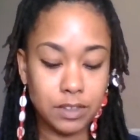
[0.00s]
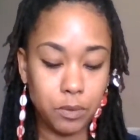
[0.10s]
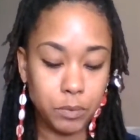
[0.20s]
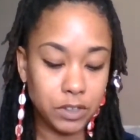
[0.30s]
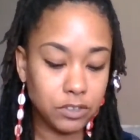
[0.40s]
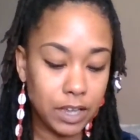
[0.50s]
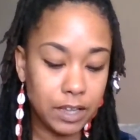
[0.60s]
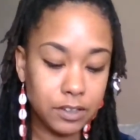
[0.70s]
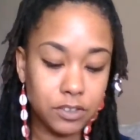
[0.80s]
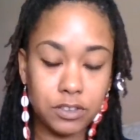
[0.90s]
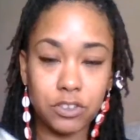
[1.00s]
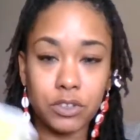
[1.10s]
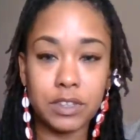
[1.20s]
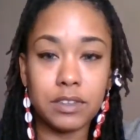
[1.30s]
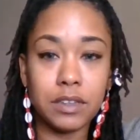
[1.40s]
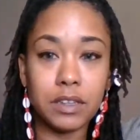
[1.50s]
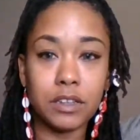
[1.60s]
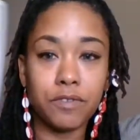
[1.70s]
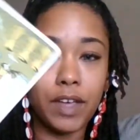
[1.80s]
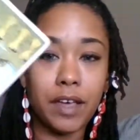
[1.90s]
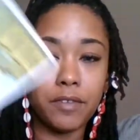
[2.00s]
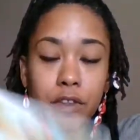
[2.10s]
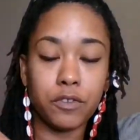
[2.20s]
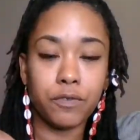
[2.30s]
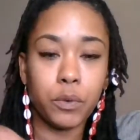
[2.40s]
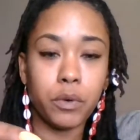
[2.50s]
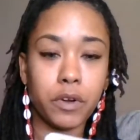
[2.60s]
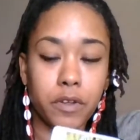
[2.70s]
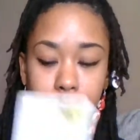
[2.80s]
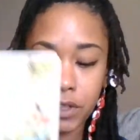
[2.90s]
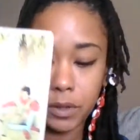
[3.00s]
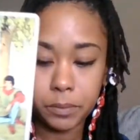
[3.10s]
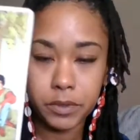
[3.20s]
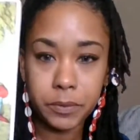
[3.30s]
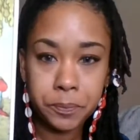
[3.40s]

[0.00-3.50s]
And with the challenges, you can see this Four of Cups